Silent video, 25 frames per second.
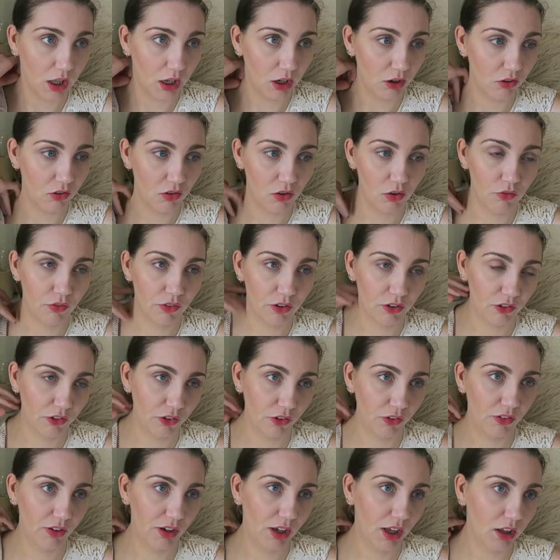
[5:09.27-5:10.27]
I don't know if they're
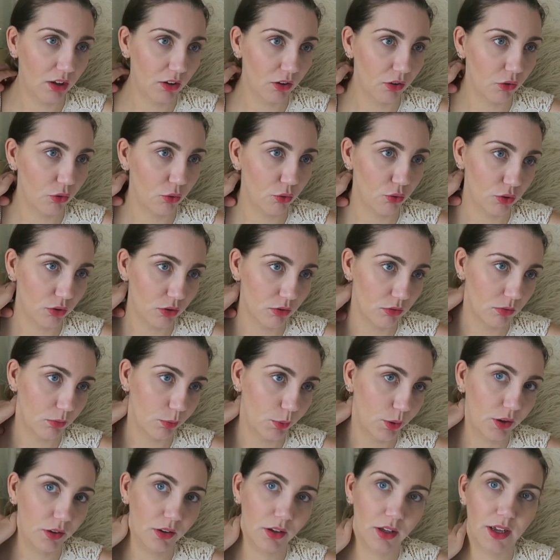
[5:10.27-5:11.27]
still together or
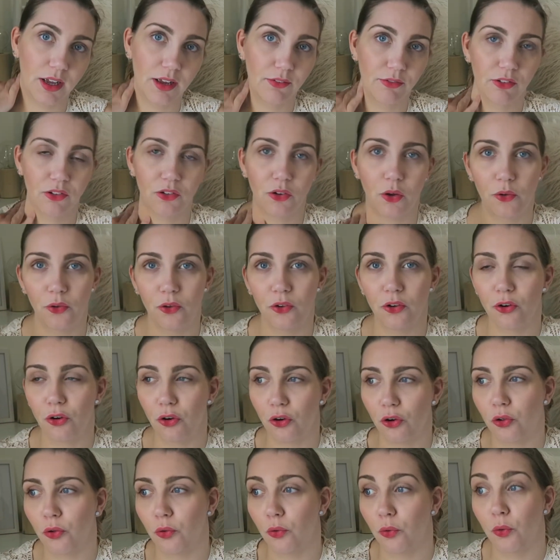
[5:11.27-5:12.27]
what. I haven't talked to the
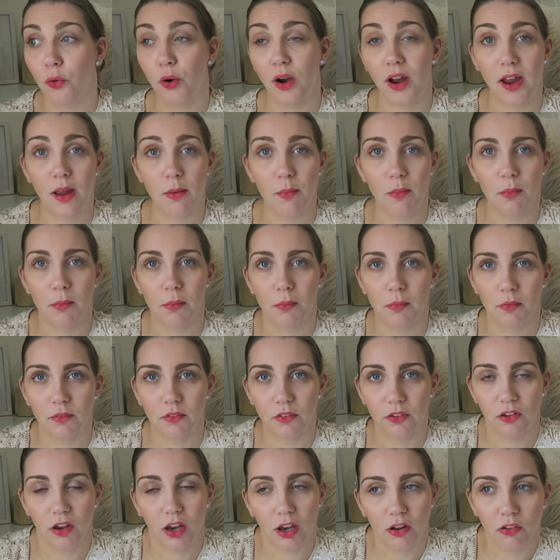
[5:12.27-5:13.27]
girl or him
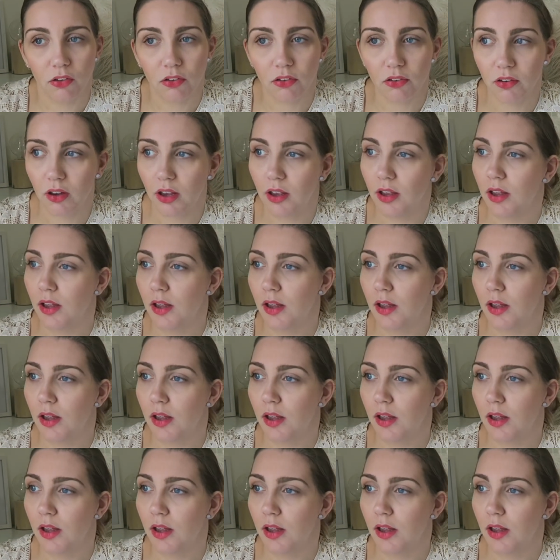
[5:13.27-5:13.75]
since.